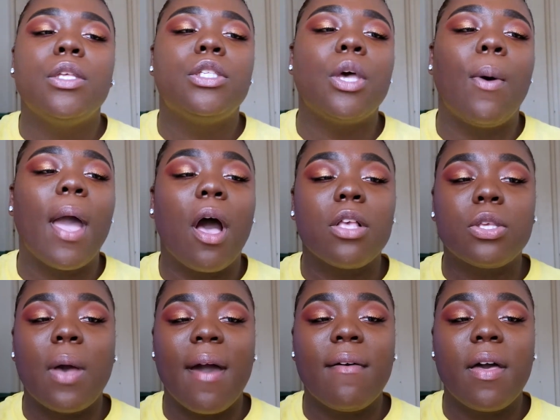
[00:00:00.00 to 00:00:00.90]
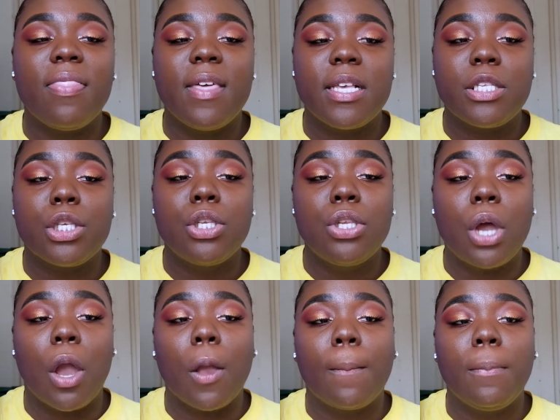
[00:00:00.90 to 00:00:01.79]
So I also have this
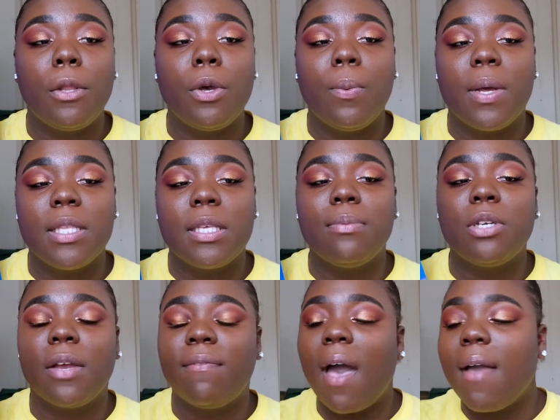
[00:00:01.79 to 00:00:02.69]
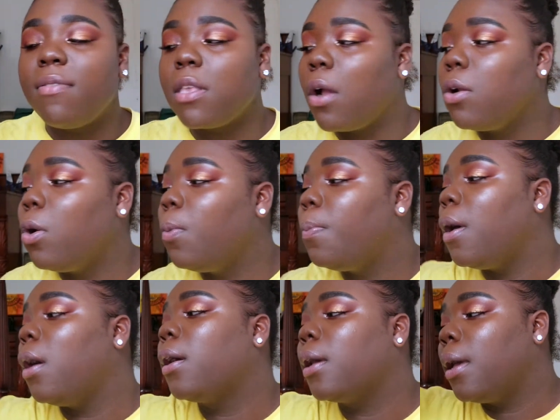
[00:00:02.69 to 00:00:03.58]
dark blue 1 subject 5-star
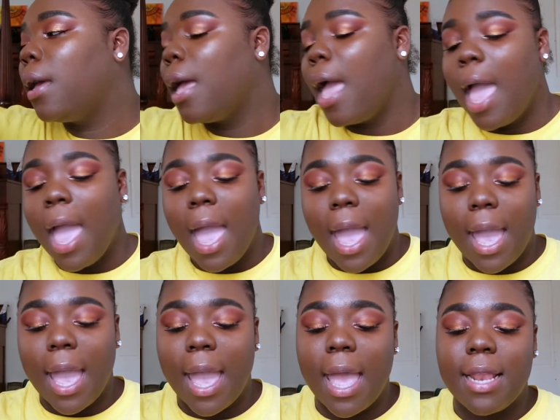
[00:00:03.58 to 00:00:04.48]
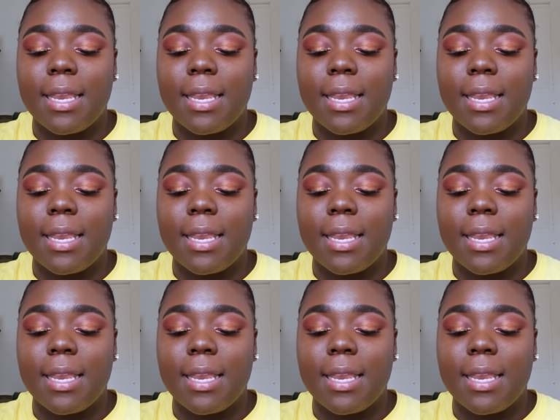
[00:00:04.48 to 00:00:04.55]
notebook, and